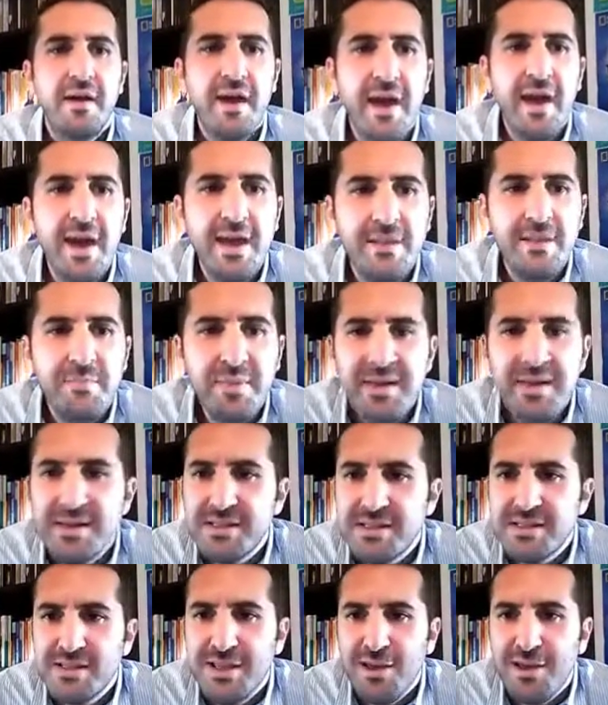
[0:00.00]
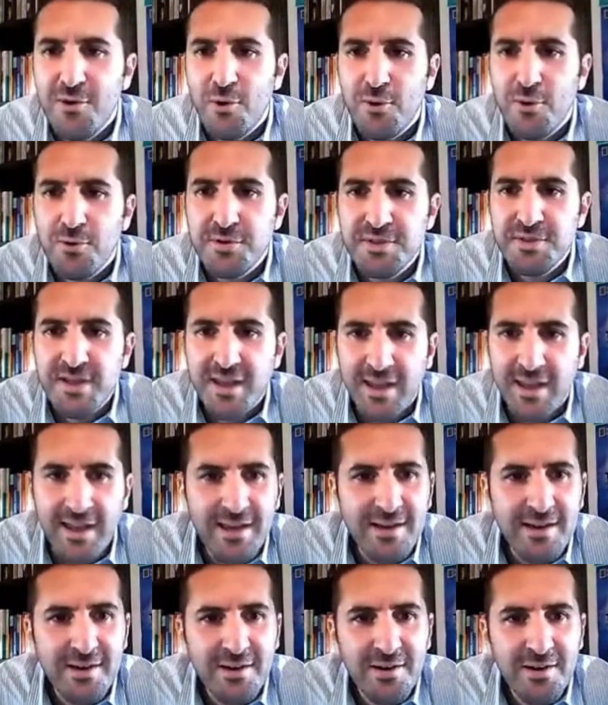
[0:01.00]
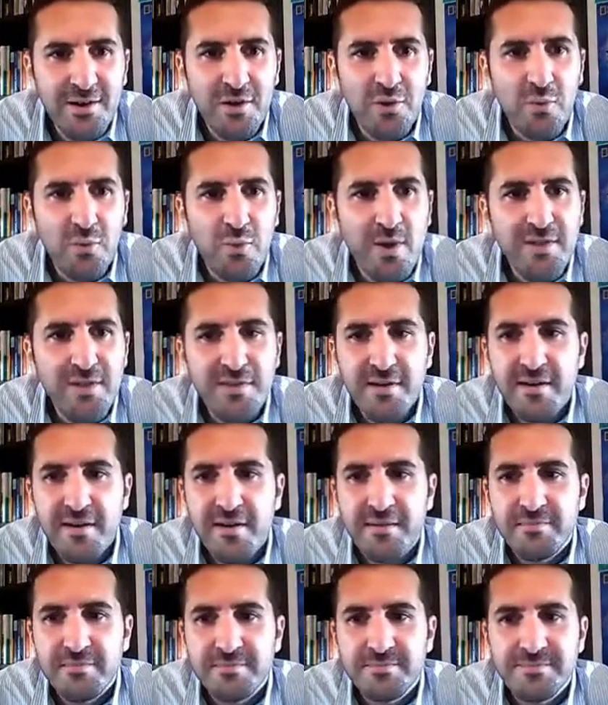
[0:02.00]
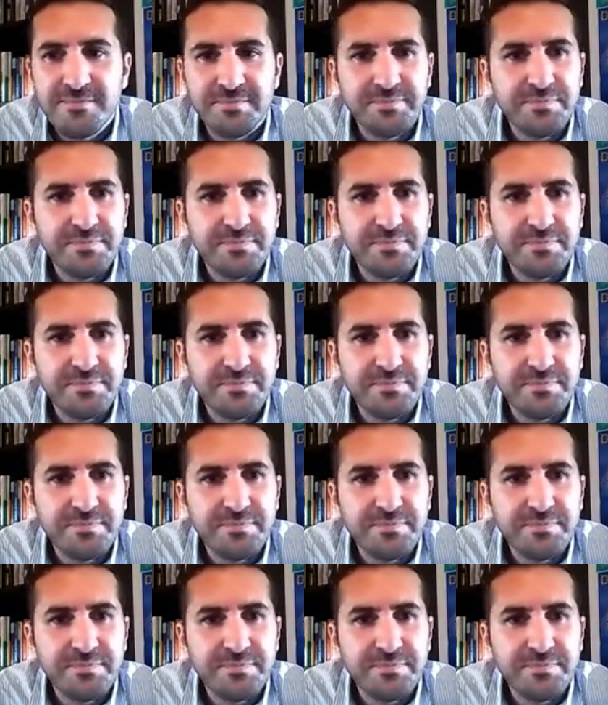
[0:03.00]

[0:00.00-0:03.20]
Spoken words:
A, B, C, or D, whether